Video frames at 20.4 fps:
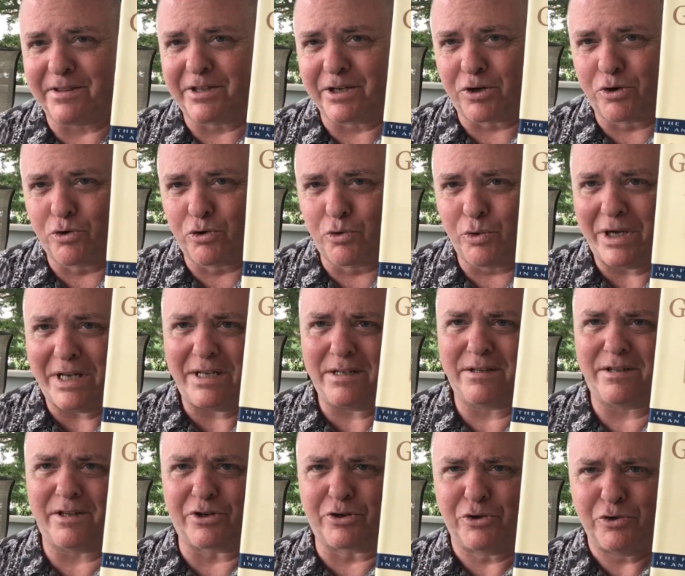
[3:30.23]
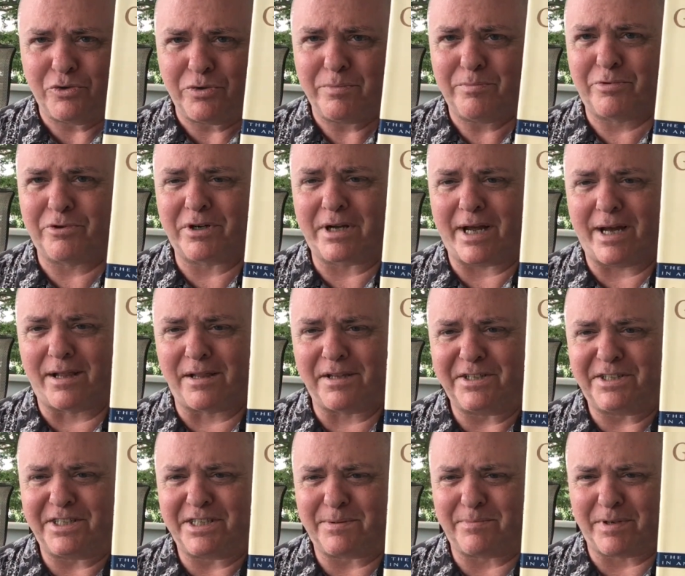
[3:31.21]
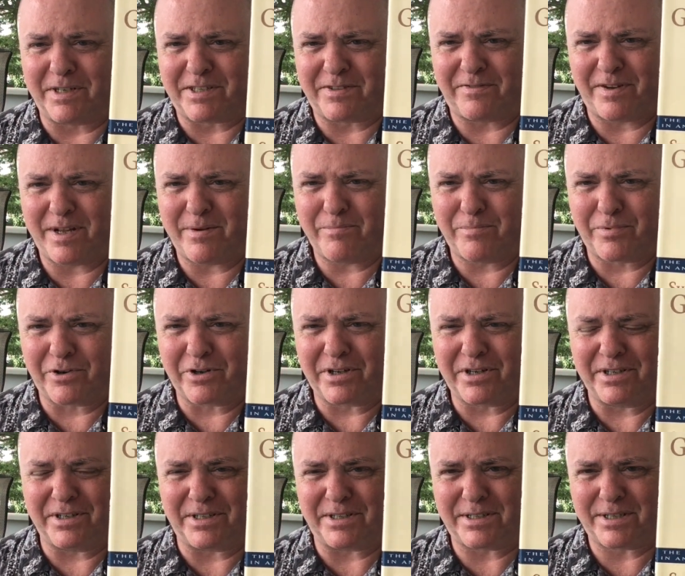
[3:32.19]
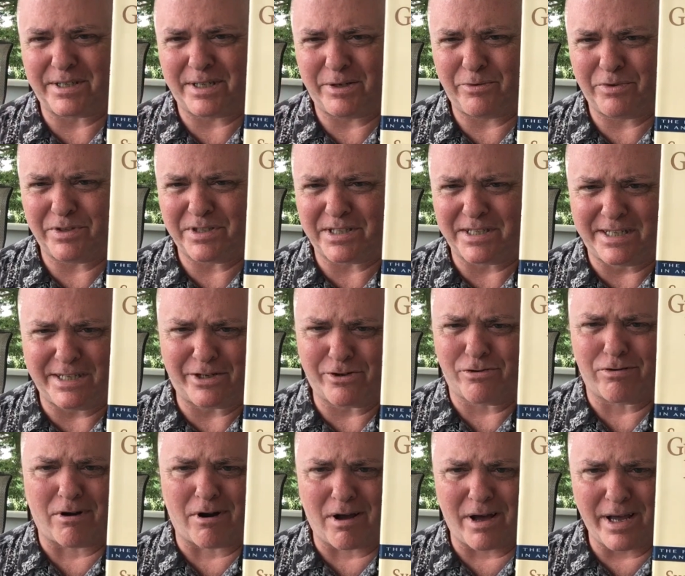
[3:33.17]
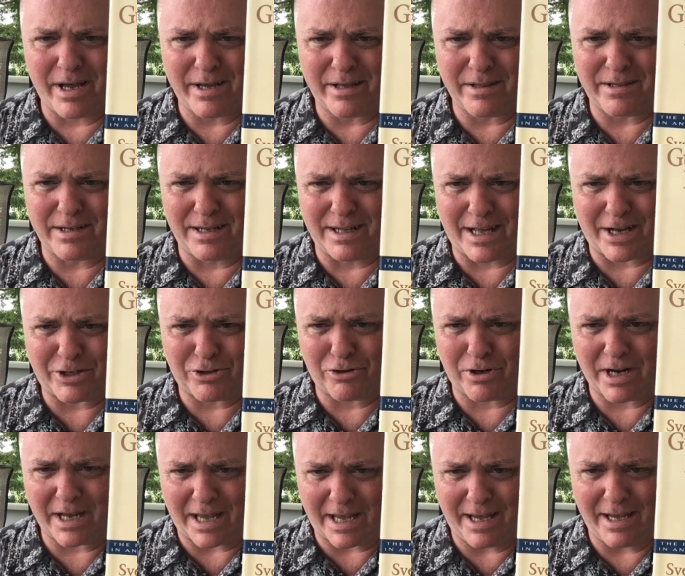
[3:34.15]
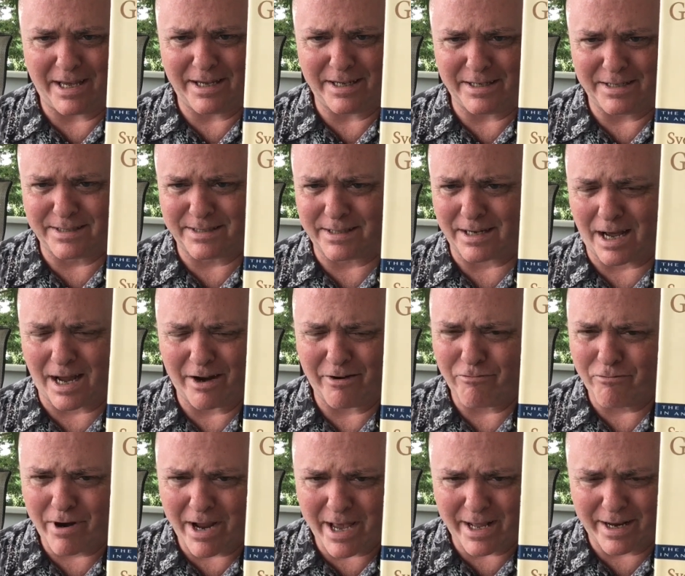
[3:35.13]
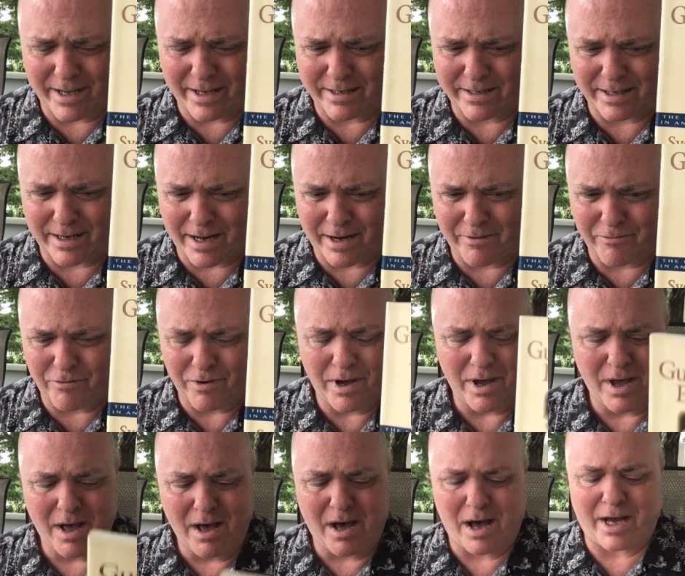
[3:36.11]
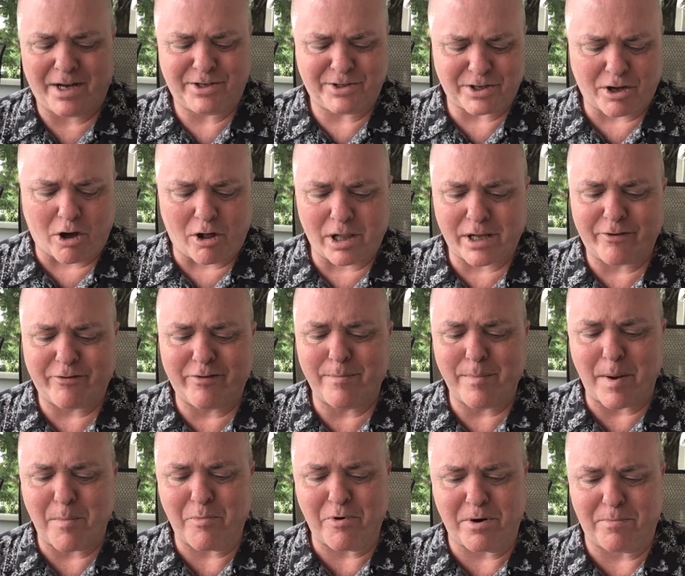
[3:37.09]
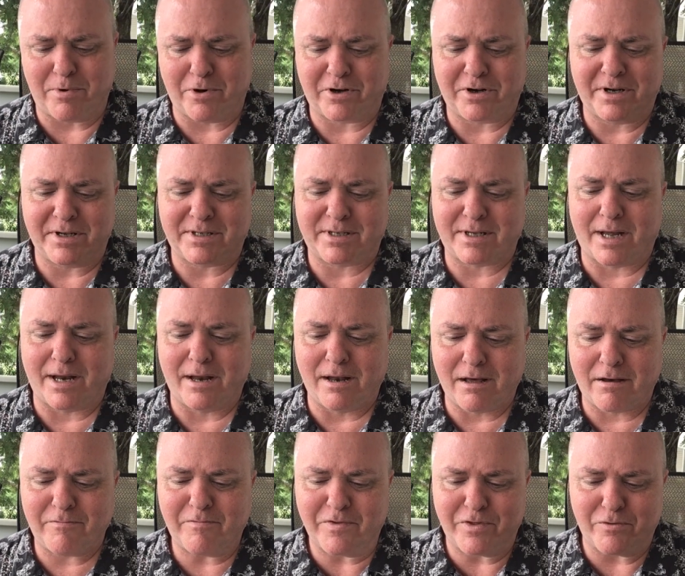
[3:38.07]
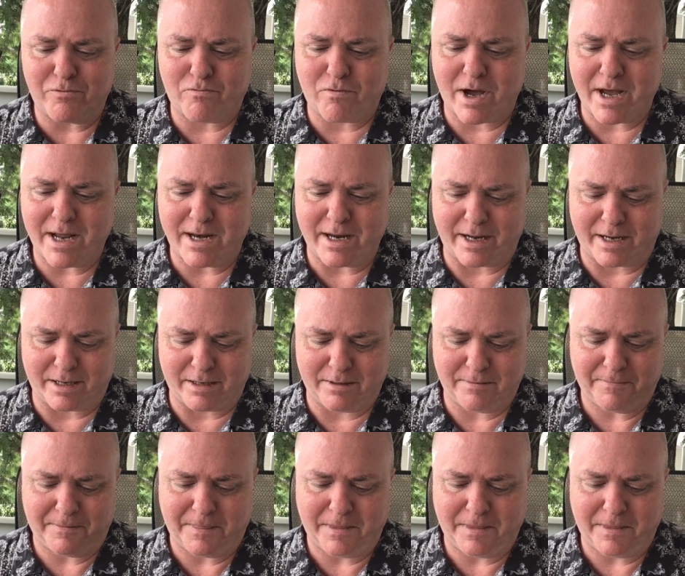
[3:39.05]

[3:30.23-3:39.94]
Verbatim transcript: The, the Gutenberg Elegies by Sven Birkerts. He was decrying the electronic age. I read it, and I, I just all I remember about it is I loved the writing.